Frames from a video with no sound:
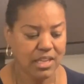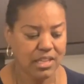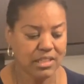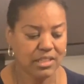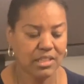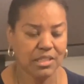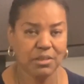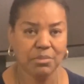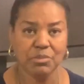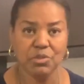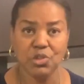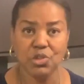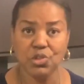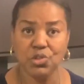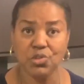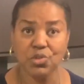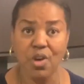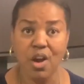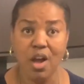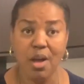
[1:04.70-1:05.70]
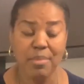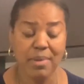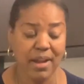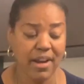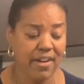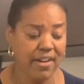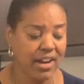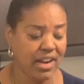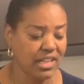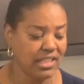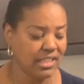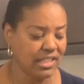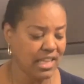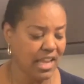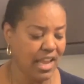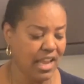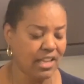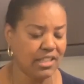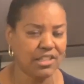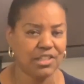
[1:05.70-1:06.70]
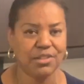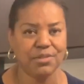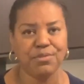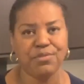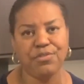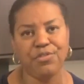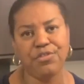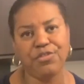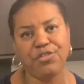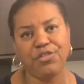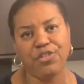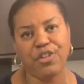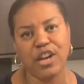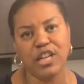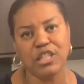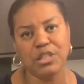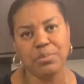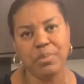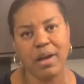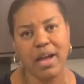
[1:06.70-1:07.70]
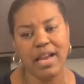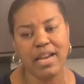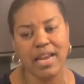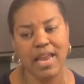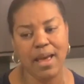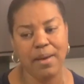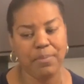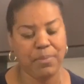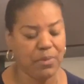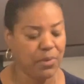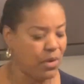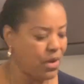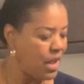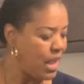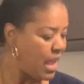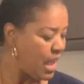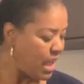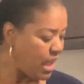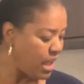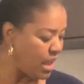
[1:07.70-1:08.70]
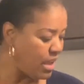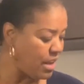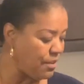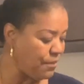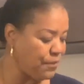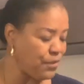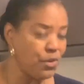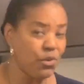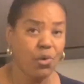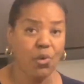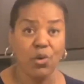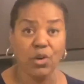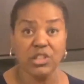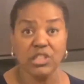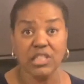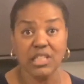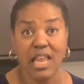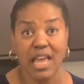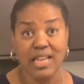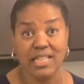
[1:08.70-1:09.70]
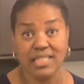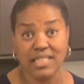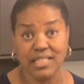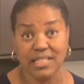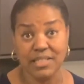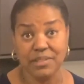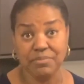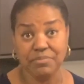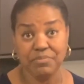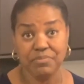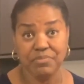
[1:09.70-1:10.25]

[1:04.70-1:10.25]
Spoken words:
some strawberries, and some fresh pineapple, and a few orange slices.